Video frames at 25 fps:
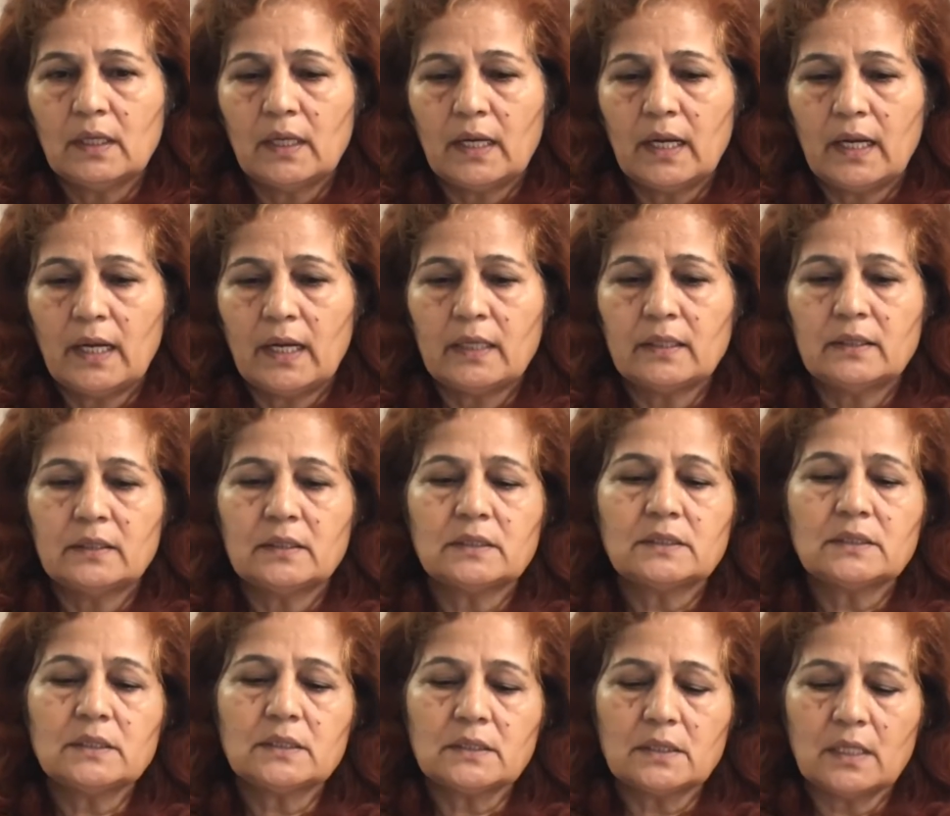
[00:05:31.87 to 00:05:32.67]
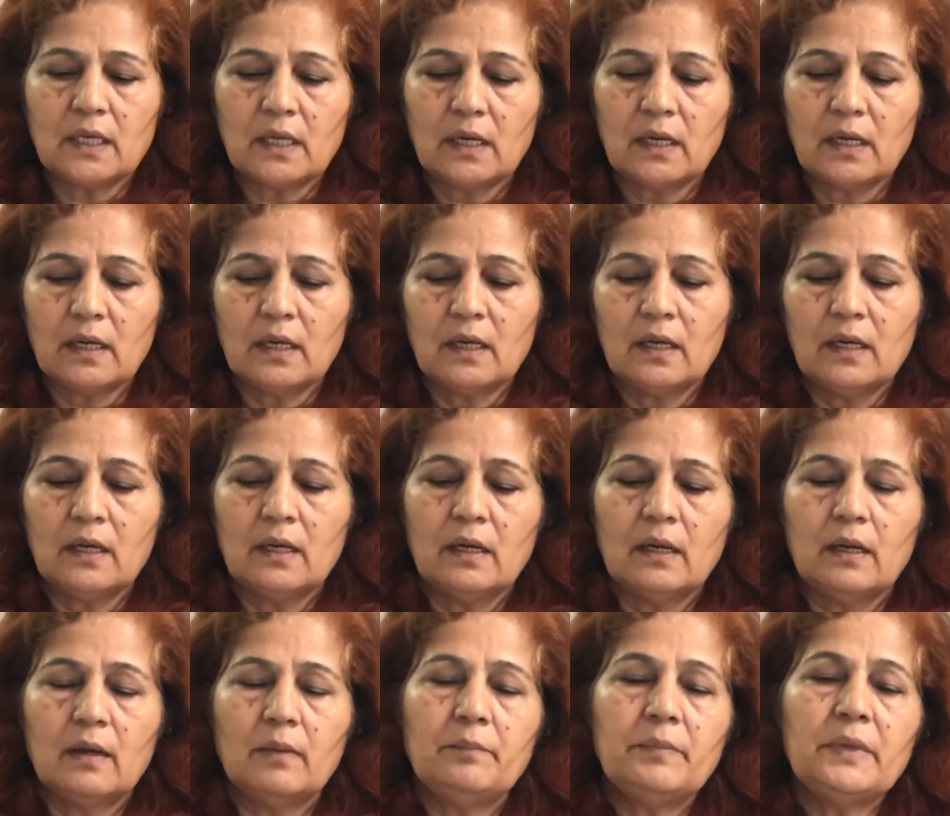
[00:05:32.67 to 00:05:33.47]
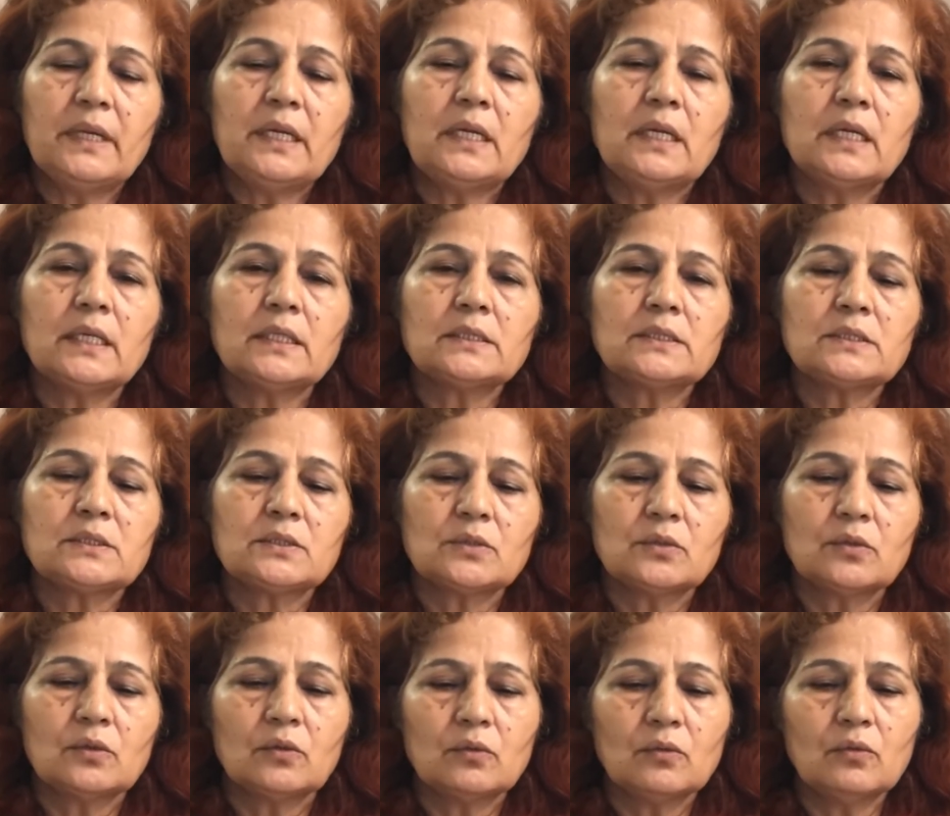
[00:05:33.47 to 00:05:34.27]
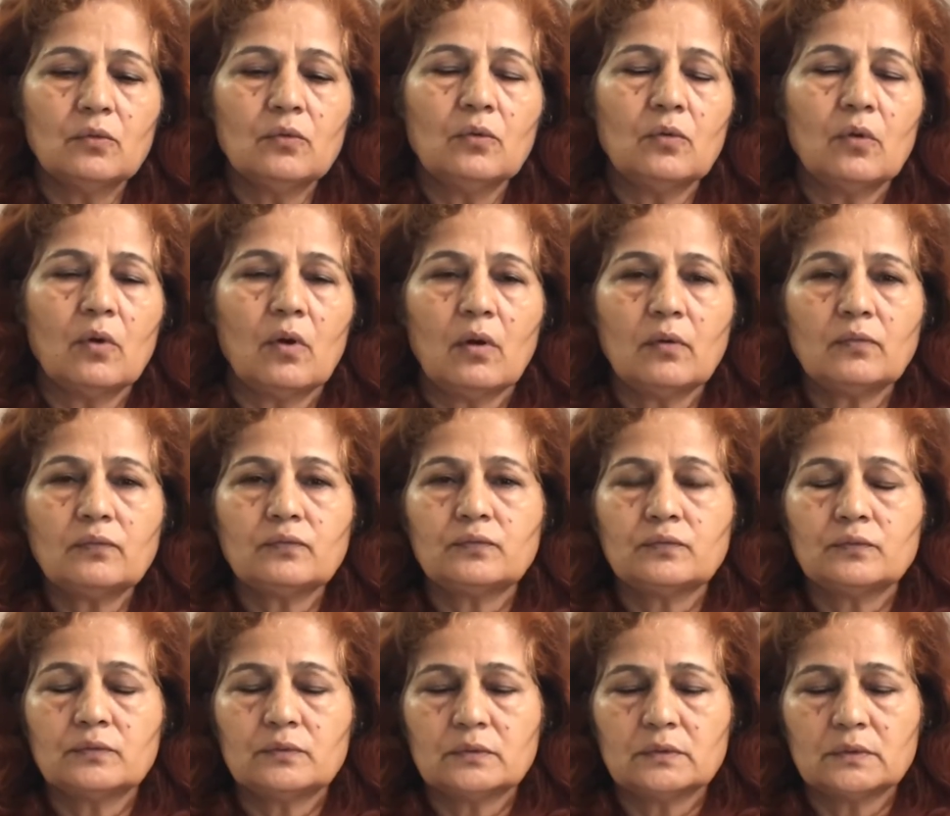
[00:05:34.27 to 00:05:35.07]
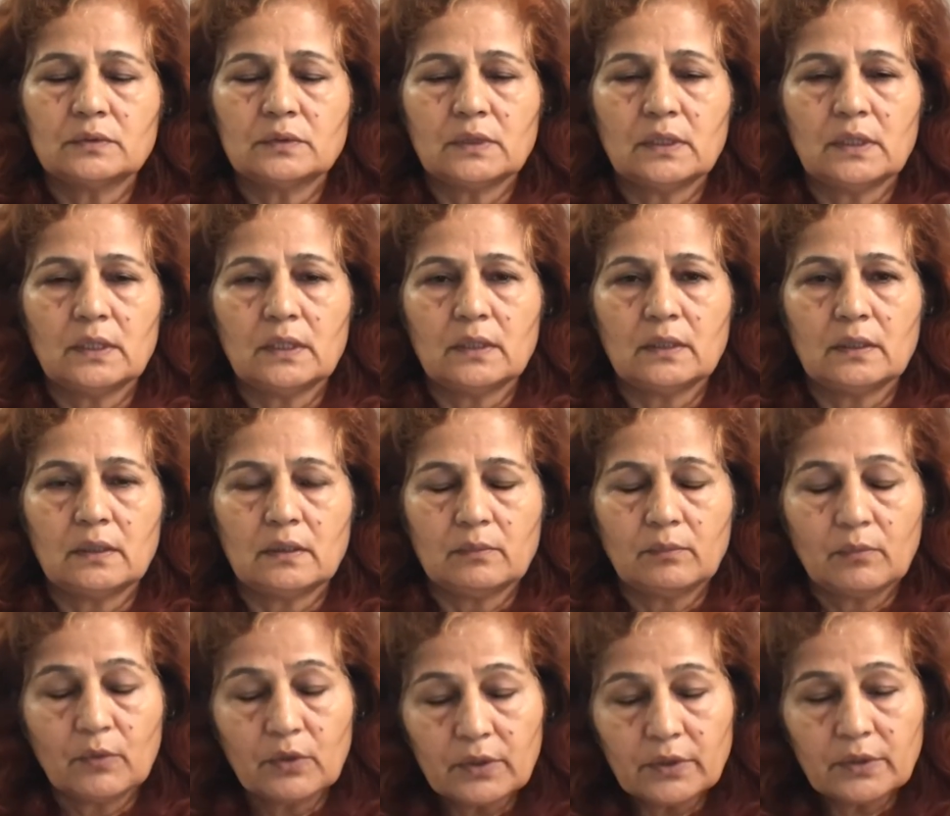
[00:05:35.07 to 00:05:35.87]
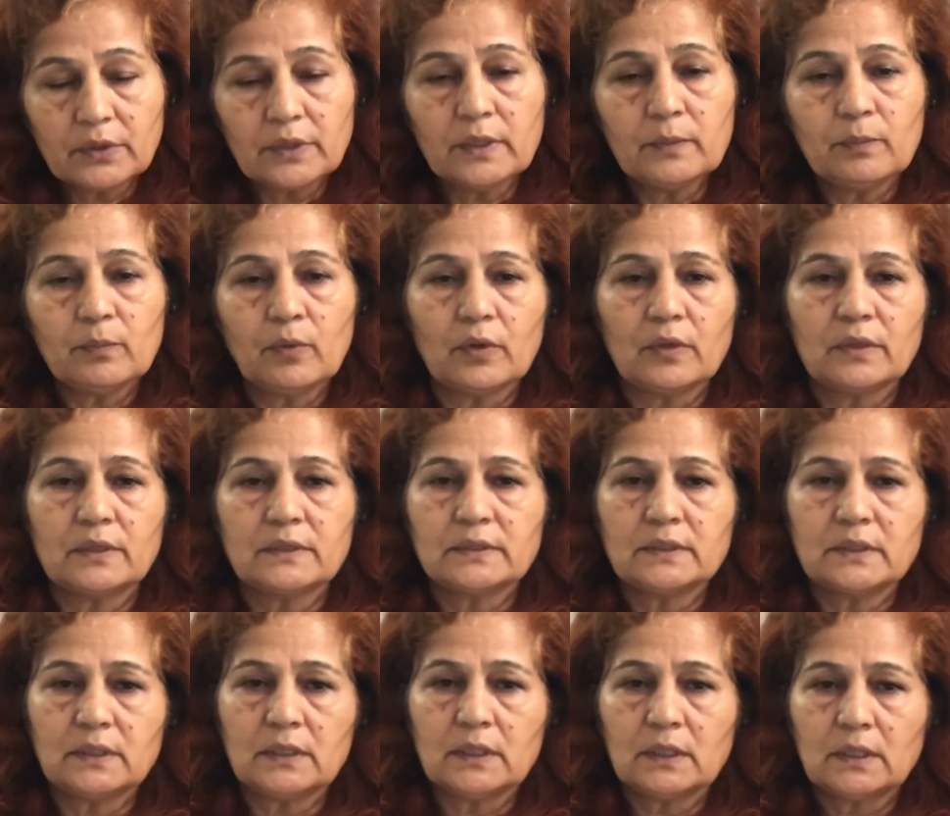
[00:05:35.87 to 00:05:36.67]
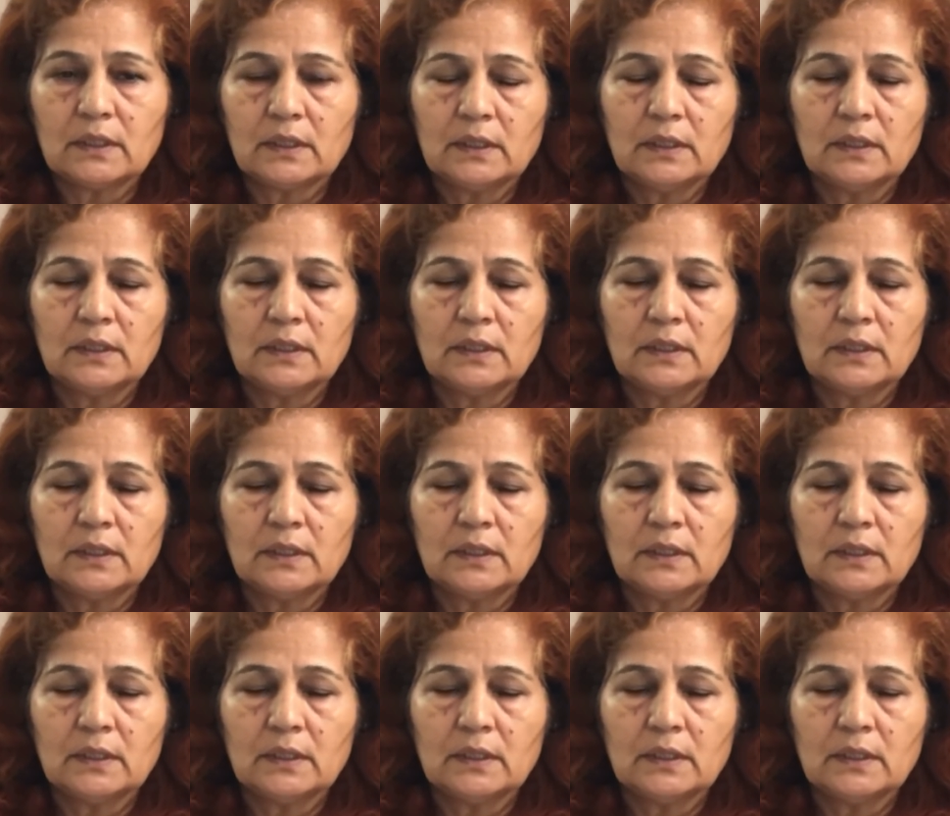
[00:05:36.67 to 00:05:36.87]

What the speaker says: and this is the biggest goal of monetary policy.